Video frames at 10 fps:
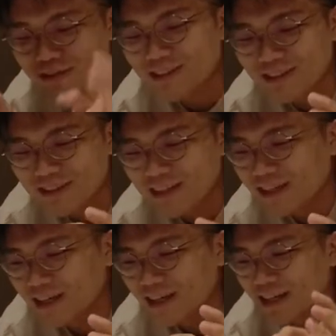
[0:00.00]
first,
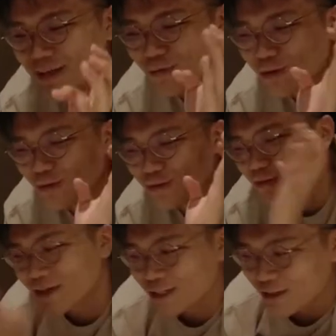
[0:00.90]
and then we go to
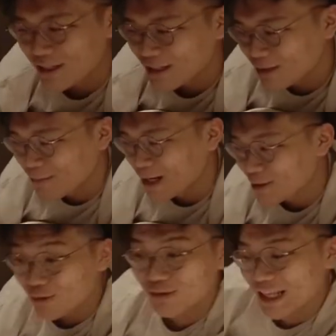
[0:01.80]
the restaurant, then to the bar.
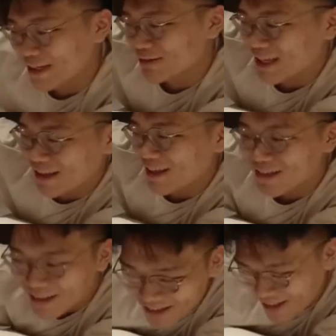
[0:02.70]
You know, like,
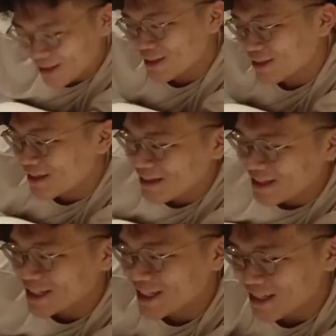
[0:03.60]
they're like near
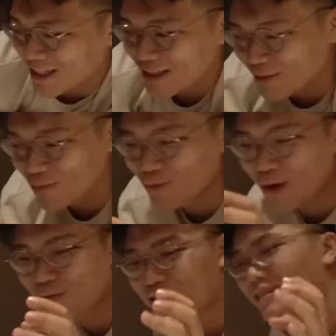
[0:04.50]
each other, and then
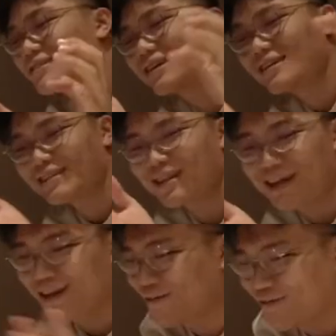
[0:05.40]
where we stay is like
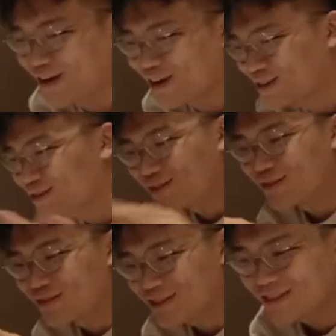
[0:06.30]
kind of far. So, you
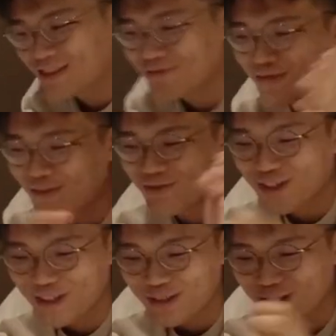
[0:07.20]
know, if
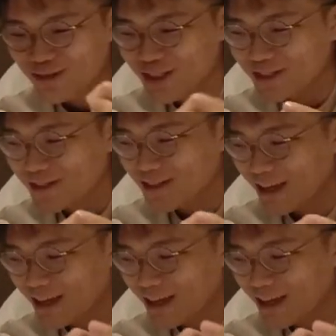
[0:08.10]
not, you should just